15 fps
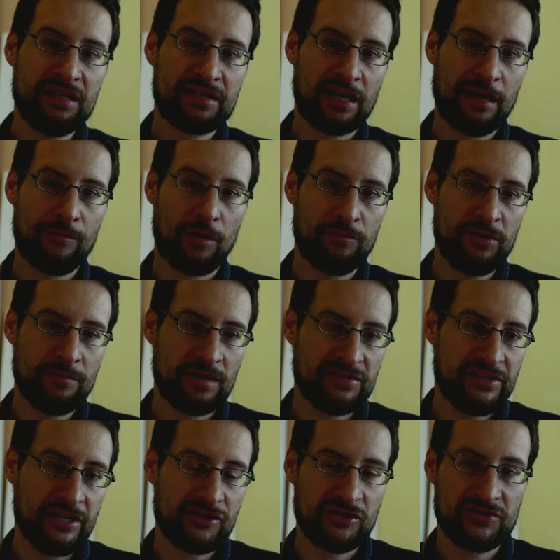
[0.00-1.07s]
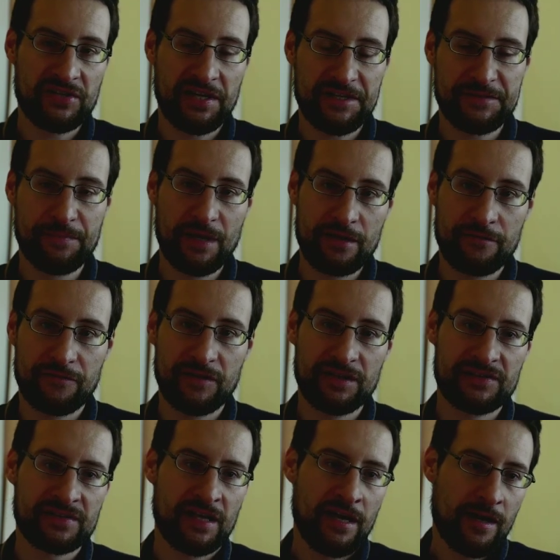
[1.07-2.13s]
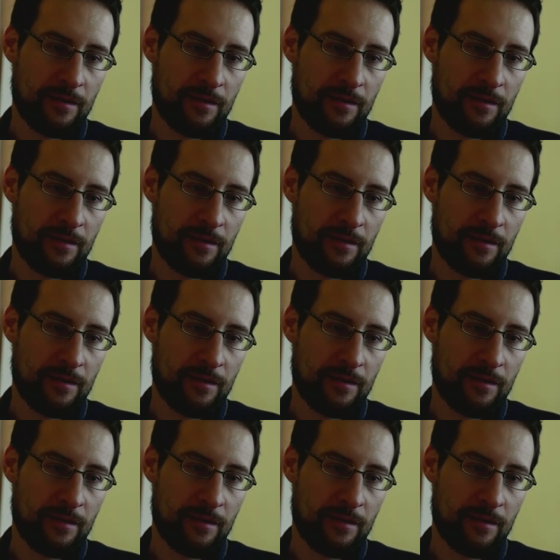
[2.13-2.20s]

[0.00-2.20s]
time optimizations has benefits,